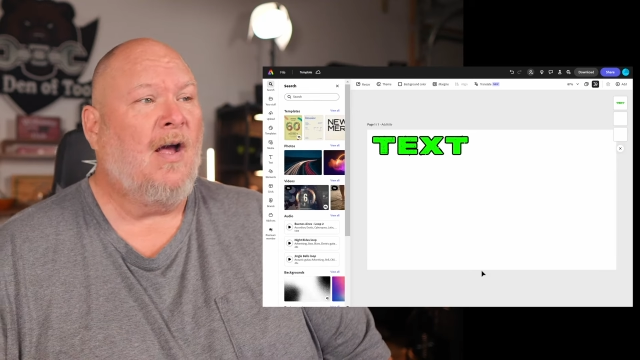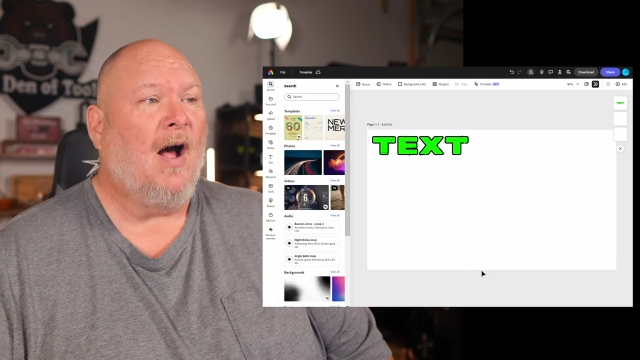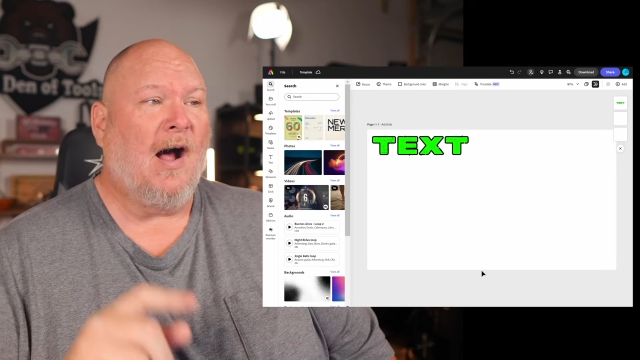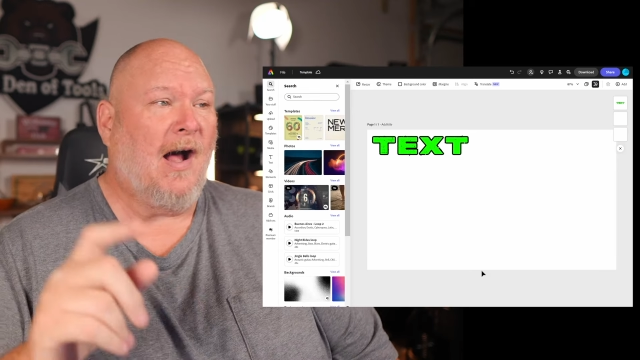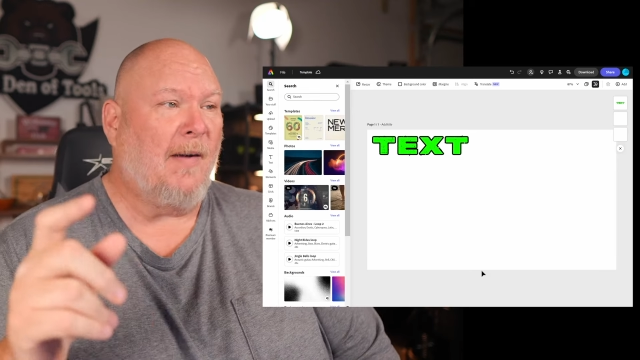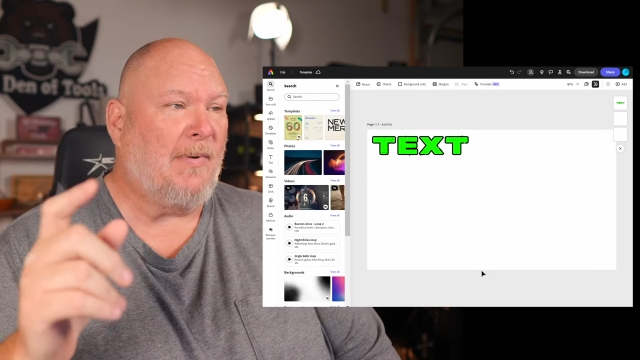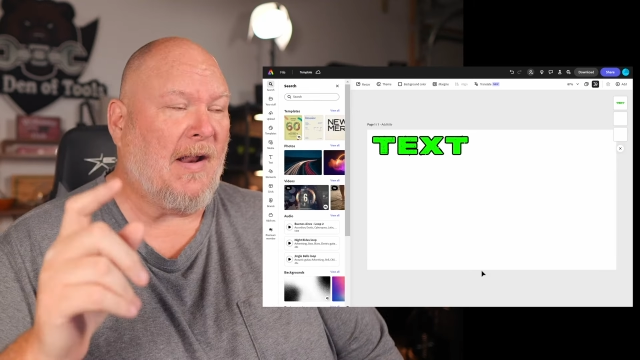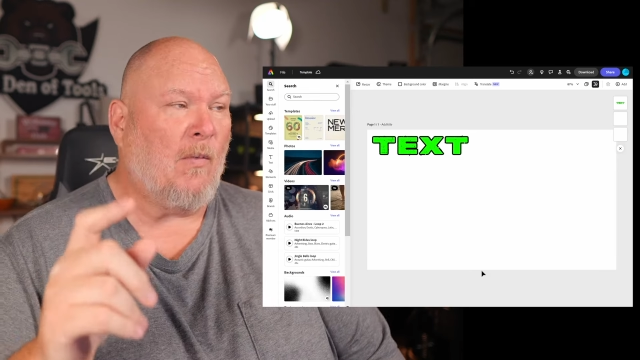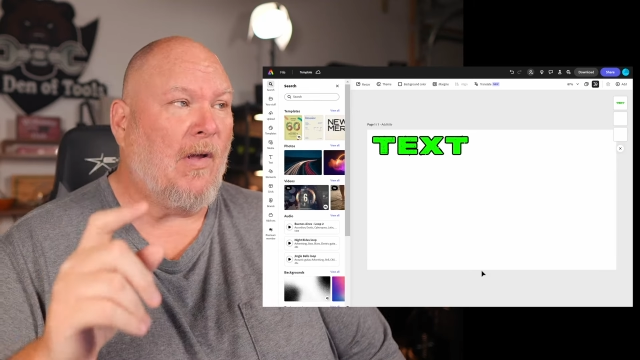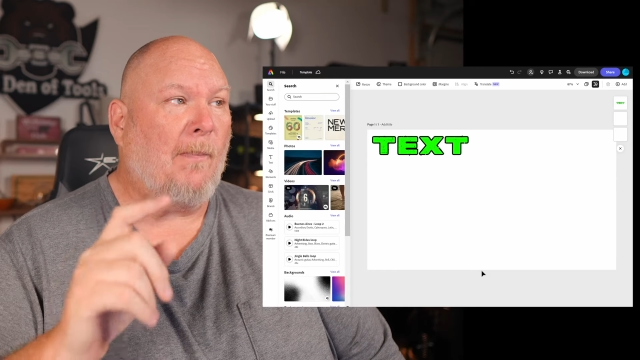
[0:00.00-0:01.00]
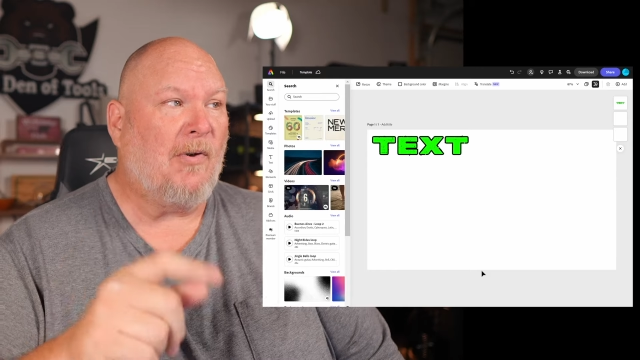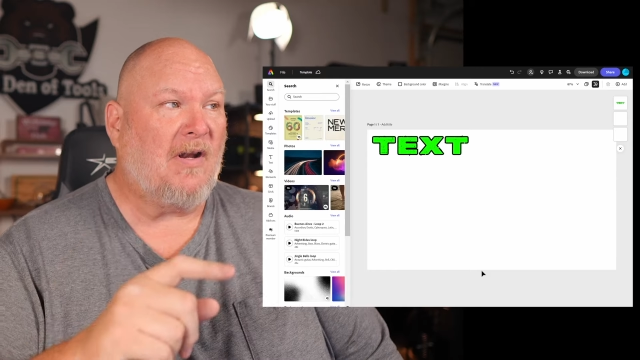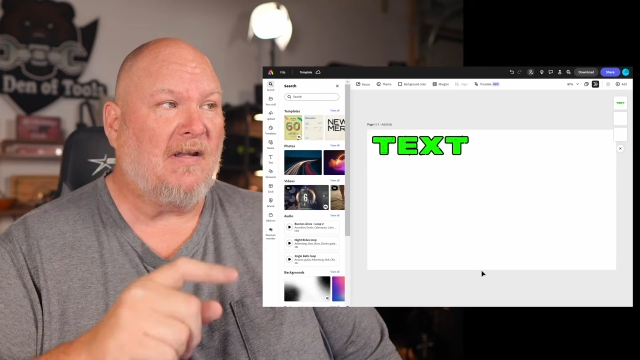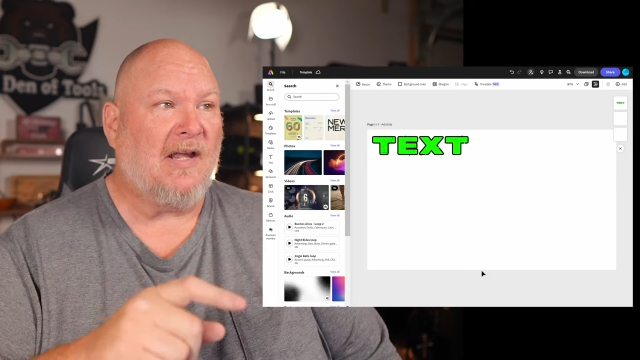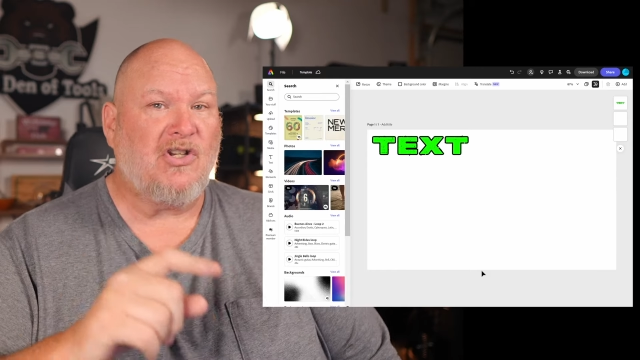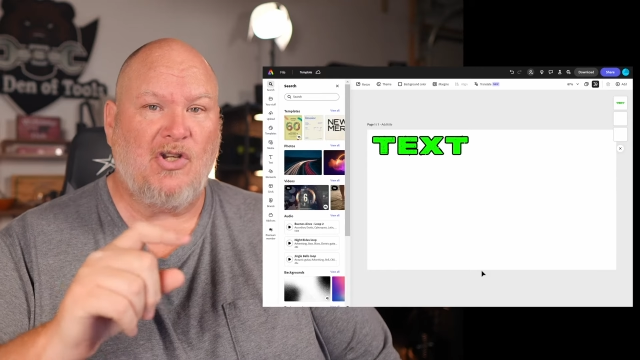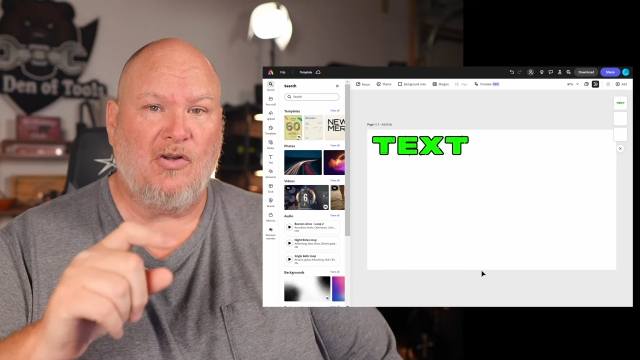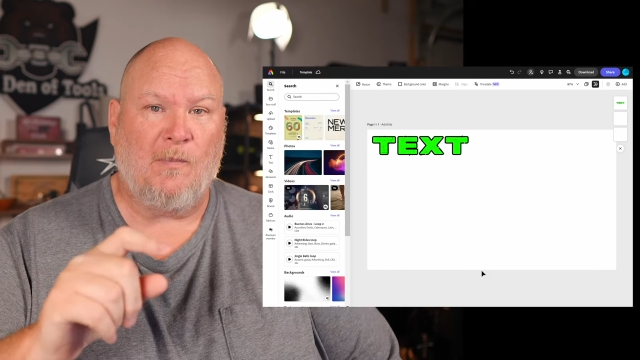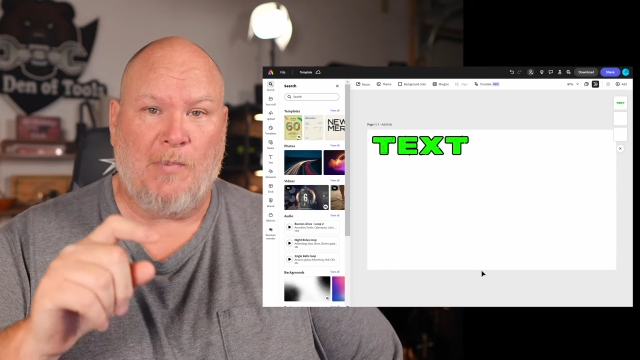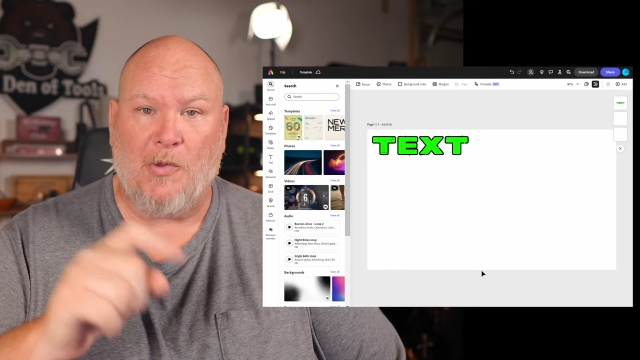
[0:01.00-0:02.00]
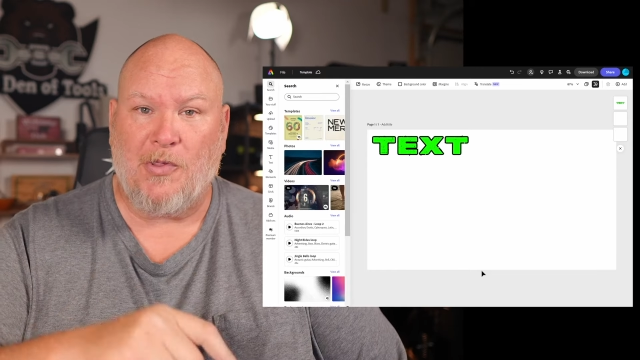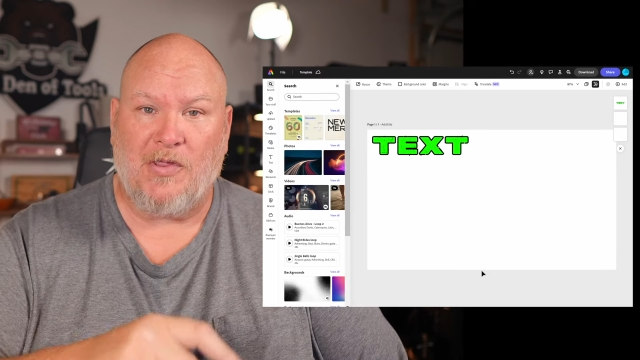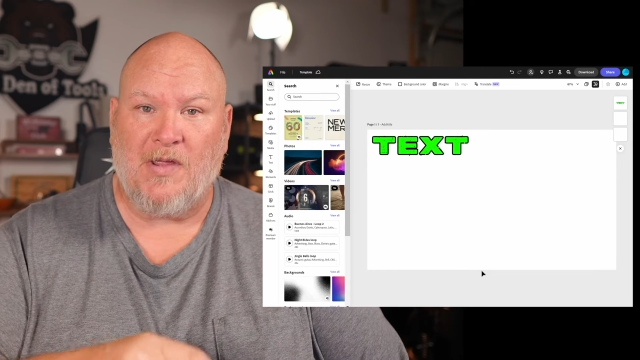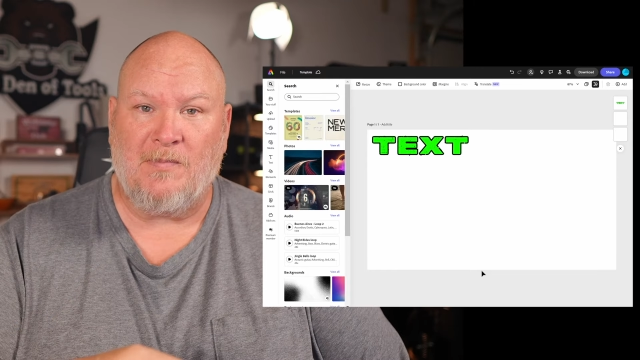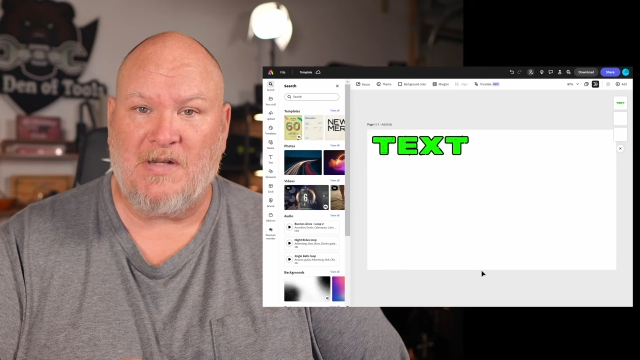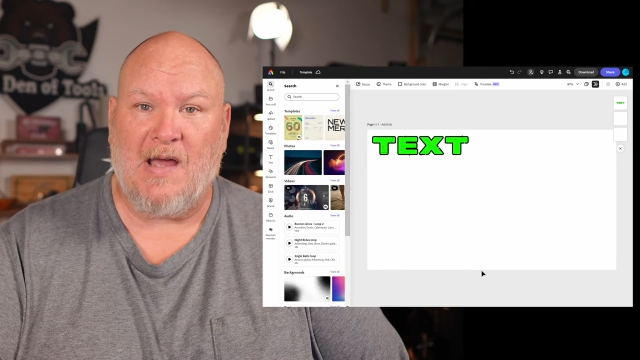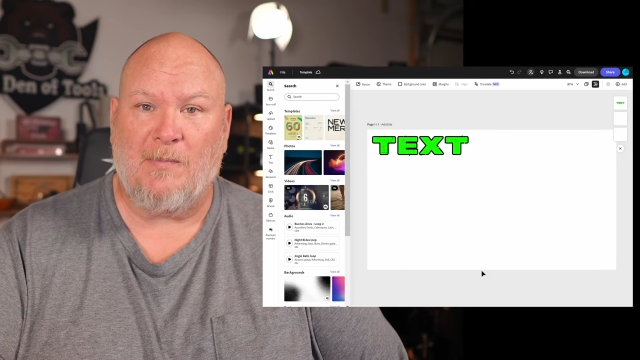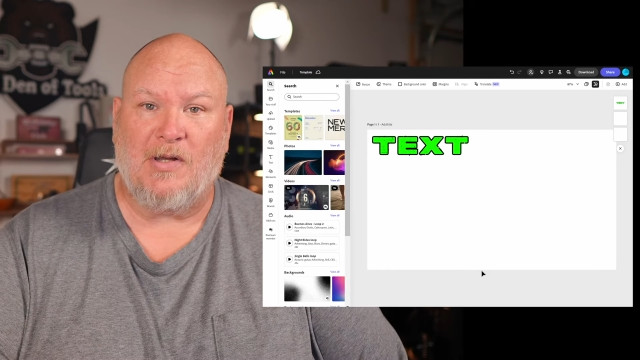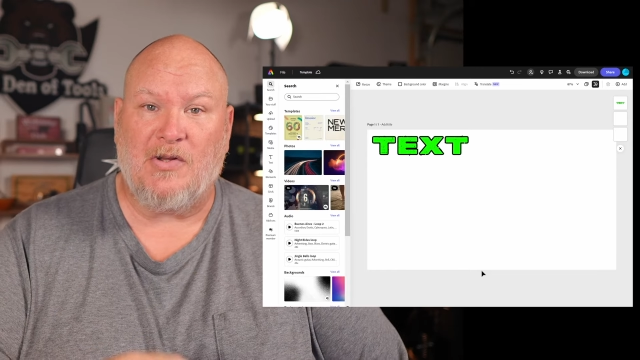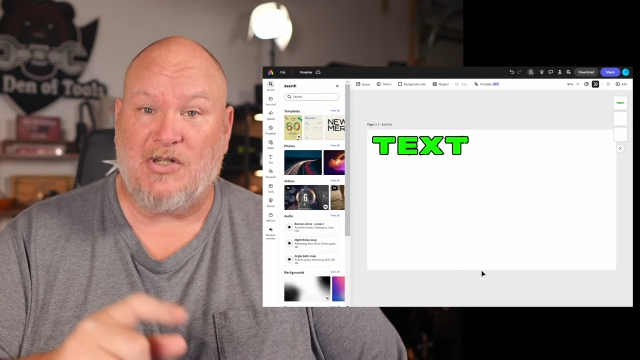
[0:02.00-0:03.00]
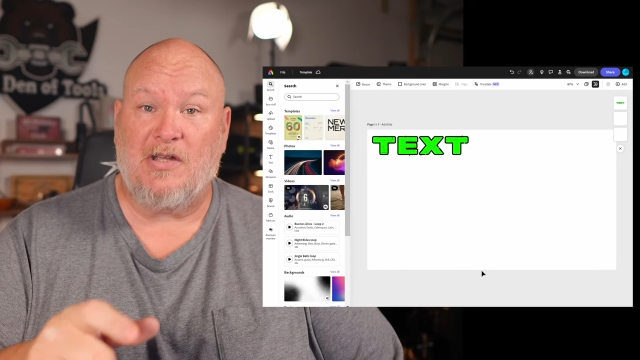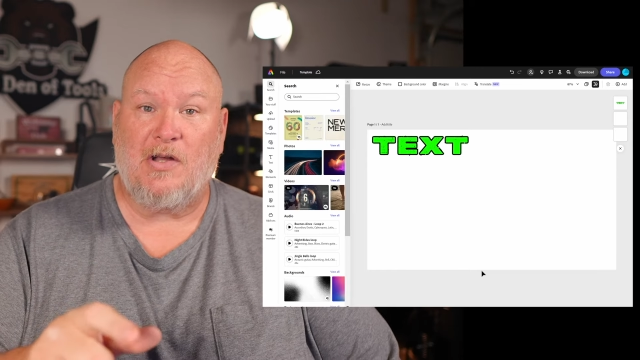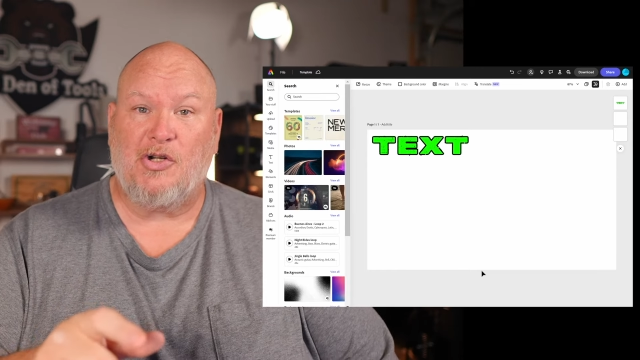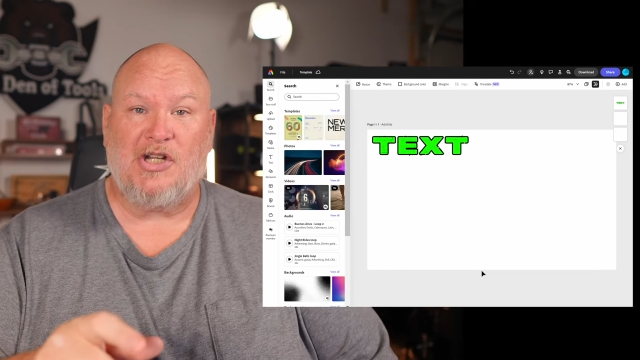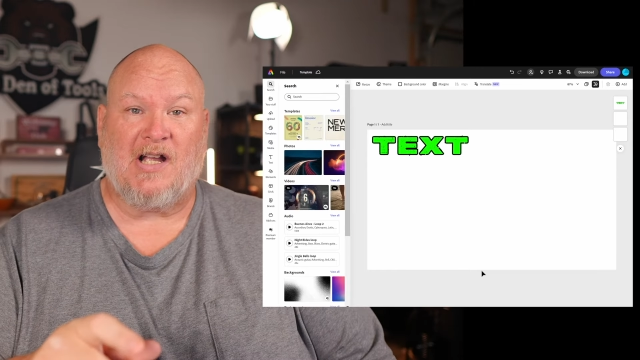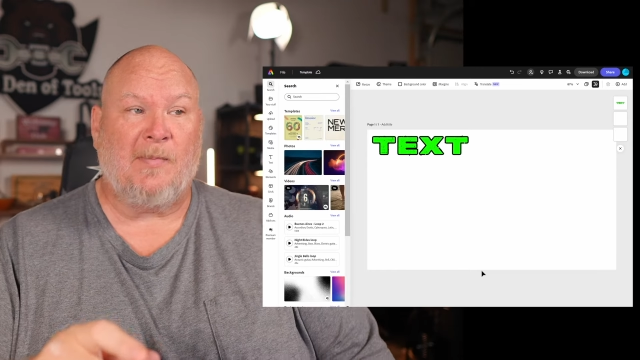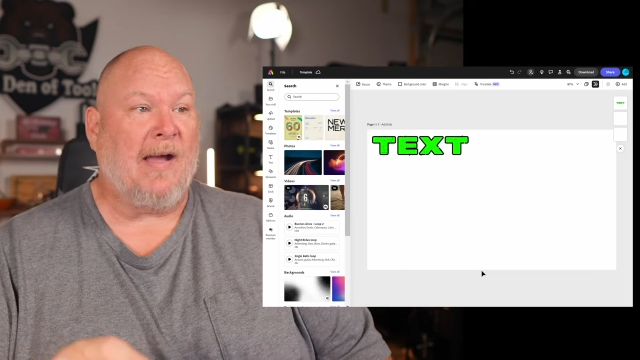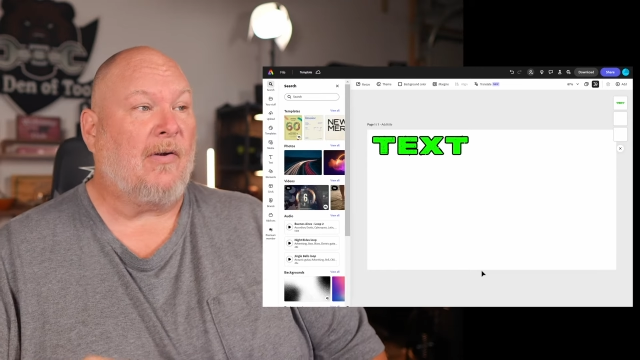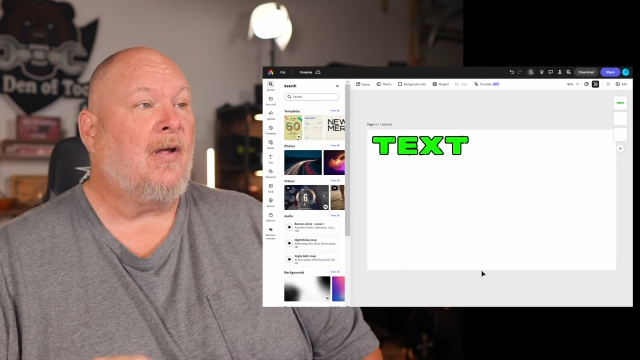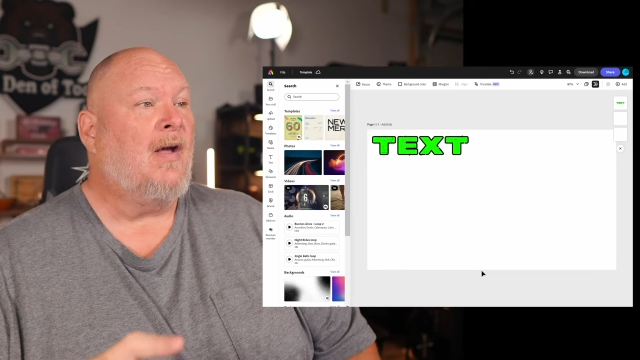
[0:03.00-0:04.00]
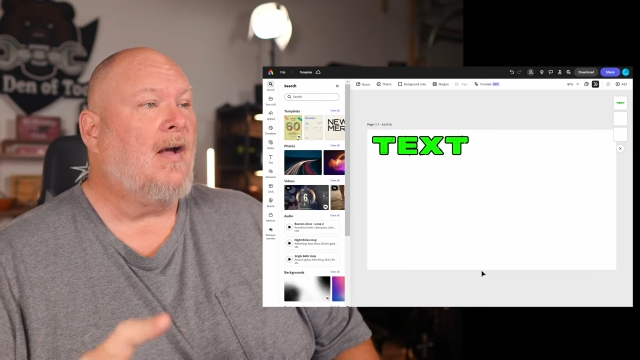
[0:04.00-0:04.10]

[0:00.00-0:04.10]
But I will put a link to both of them down below, so you can go check them out.